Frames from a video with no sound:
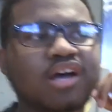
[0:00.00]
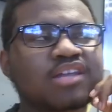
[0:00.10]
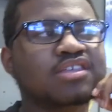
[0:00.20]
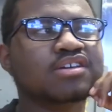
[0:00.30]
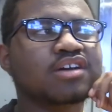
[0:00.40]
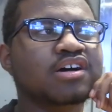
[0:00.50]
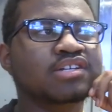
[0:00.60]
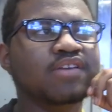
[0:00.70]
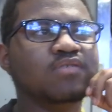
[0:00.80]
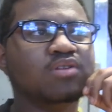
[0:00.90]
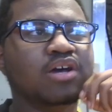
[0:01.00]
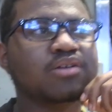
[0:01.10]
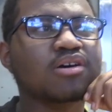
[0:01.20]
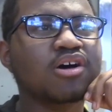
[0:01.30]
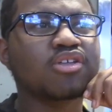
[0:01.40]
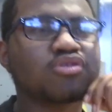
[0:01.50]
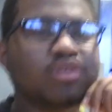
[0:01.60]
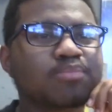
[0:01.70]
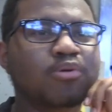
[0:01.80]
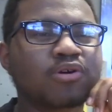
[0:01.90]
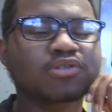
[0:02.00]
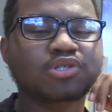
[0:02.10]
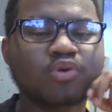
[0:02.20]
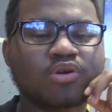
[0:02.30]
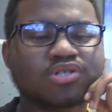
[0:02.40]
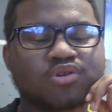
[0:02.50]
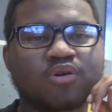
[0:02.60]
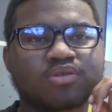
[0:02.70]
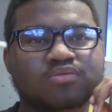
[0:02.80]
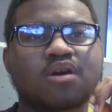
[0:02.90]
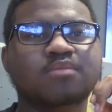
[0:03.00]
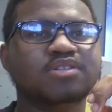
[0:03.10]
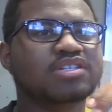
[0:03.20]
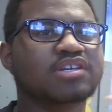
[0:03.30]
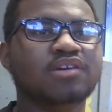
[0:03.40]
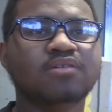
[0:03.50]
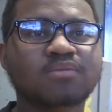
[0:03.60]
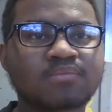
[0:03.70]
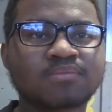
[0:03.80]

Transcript: I think I'd give it like a 3.2 or so on the Robert scale.